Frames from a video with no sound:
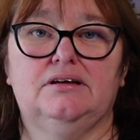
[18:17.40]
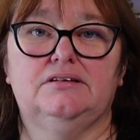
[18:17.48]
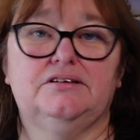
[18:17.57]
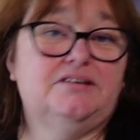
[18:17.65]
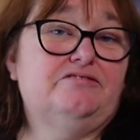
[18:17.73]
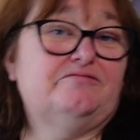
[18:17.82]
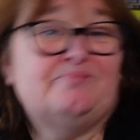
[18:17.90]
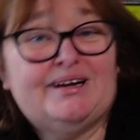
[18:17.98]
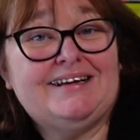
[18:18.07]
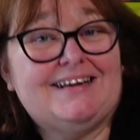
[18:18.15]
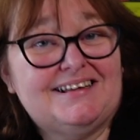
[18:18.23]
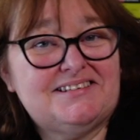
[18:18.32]
Not
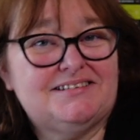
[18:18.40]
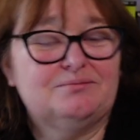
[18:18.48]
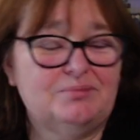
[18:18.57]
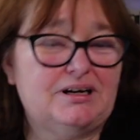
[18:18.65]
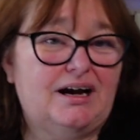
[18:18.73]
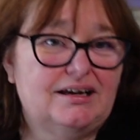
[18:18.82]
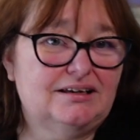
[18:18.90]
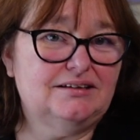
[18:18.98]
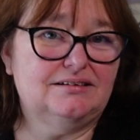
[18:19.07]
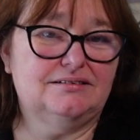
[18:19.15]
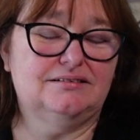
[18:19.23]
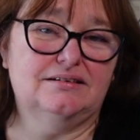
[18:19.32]
everybody gets it, but
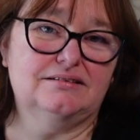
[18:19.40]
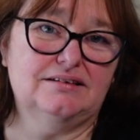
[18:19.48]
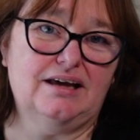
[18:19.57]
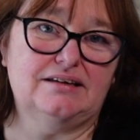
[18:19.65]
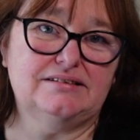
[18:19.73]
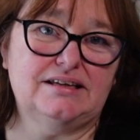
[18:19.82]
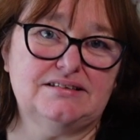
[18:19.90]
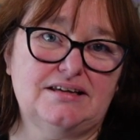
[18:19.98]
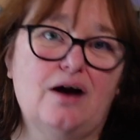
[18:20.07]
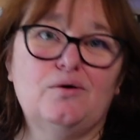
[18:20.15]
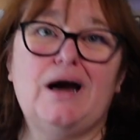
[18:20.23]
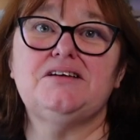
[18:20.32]
that's
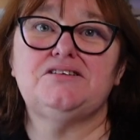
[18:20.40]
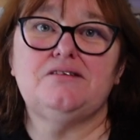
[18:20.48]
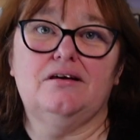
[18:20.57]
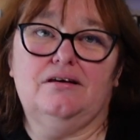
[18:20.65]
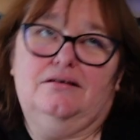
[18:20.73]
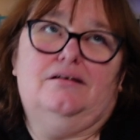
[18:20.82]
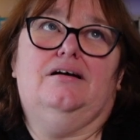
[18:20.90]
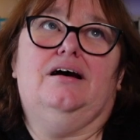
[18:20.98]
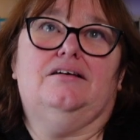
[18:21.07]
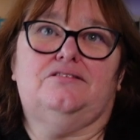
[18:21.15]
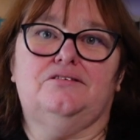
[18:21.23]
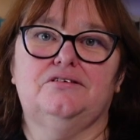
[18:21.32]
how I
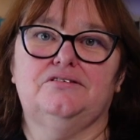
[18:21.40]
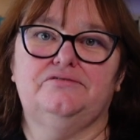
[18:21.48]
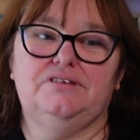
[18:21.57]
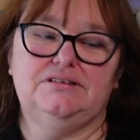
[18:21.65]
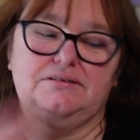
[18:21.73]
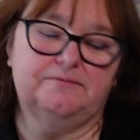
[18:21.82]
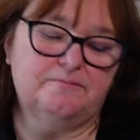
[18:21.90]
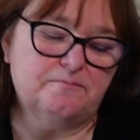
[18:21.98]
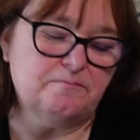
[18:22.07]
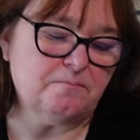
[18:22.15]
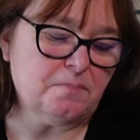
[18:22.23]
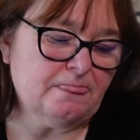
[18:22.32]
thought of it.
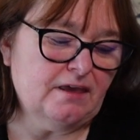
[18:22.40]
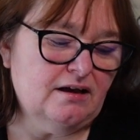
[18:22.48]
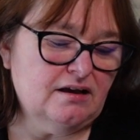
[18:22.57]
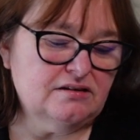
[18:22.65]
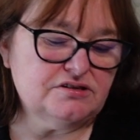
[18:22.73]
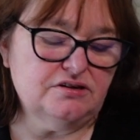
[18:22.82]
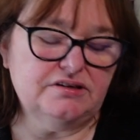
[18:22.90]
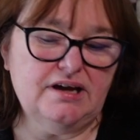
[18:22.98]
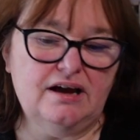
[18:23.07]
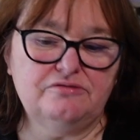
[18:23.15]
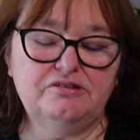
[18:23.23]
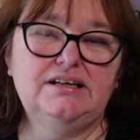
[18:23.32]
So
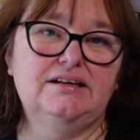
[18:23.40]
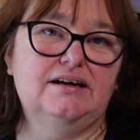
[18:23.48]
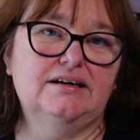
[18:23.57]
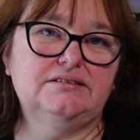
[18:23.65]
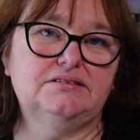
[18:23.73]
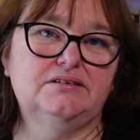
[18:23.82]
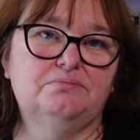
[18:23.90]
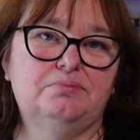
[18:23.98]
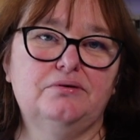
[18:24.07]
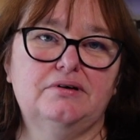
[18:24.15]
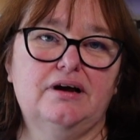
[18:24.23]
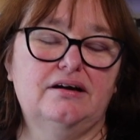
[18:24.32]
yeah, I really liked the
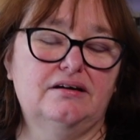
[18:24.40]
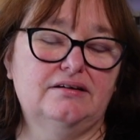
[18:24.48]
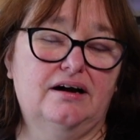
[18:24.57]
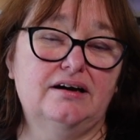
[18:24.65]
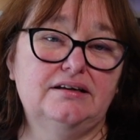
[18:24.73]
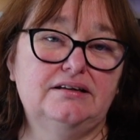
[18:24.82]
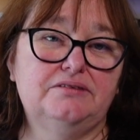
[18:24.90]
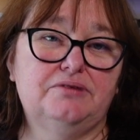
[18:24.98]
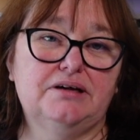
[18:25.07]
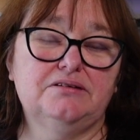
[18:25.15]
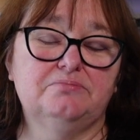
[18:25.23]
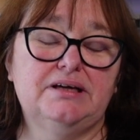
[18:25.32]
book. I highly
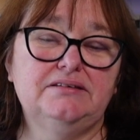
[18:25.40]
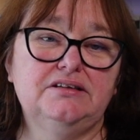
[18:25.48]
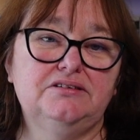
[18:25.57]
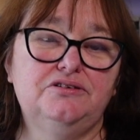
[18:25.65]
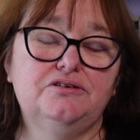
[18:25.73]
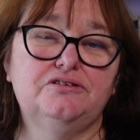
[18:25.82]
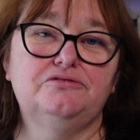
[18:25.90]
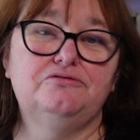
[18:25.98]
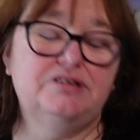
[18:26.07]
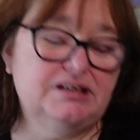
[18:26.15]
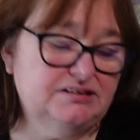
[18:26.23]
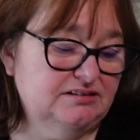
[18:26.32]
recommend it. You can
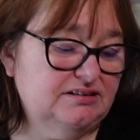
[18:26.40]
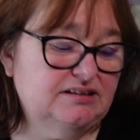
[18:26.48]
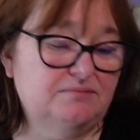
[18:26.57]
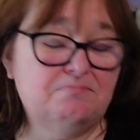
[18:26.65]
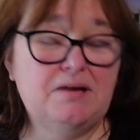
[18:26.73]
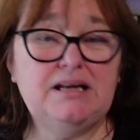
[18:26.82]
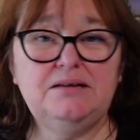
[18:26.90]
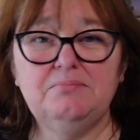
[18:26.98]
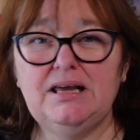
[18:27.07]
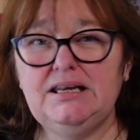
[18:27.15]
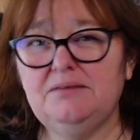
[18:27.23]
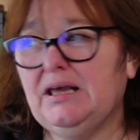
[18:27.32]
read it in many,
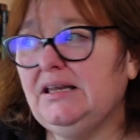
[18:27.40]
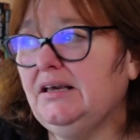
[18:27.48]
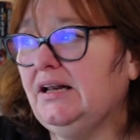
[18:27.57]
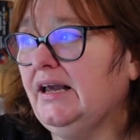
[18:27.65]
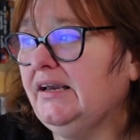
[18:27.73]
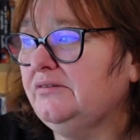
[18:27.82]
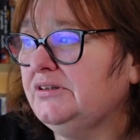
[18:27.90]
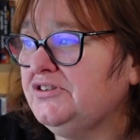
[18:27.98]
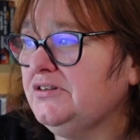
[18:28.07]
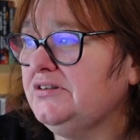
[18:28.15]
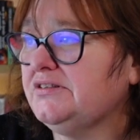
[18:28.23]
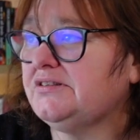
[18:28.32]
many, many
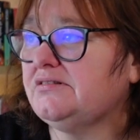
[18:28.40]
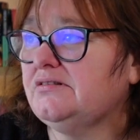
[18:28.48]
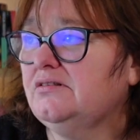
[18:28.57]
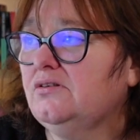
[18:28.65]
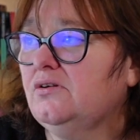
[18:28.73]
languages.